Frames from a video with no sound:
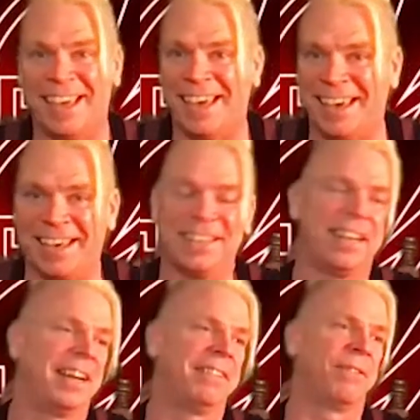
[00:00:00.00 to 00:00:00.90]
And
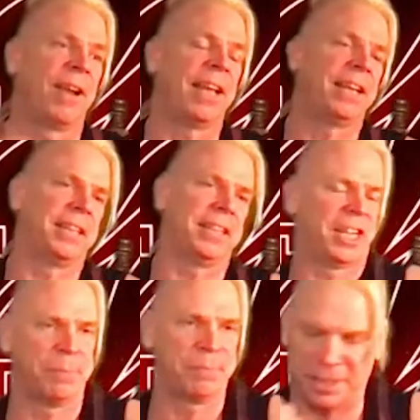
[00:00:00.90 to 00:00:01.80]
I ran into
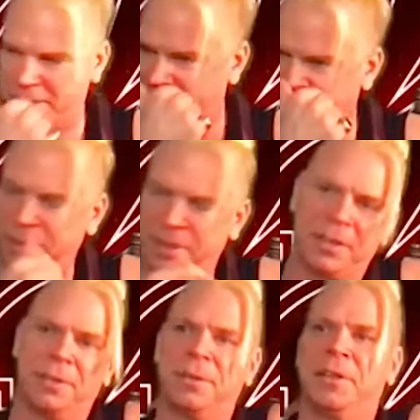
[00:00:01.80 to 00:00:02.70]
Jacob Dillon, who I
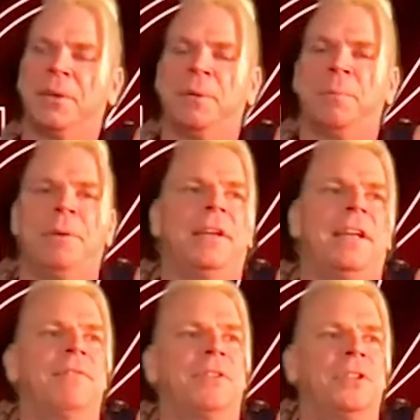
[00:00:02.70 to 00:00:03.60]
know a little bit
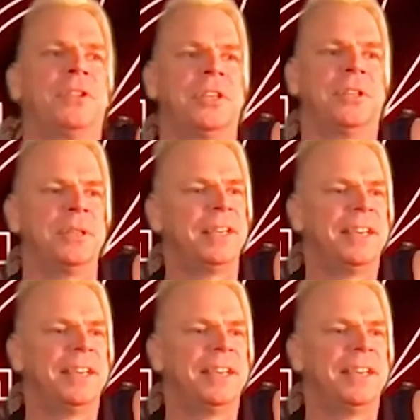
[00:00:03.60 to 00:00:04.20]
after the show,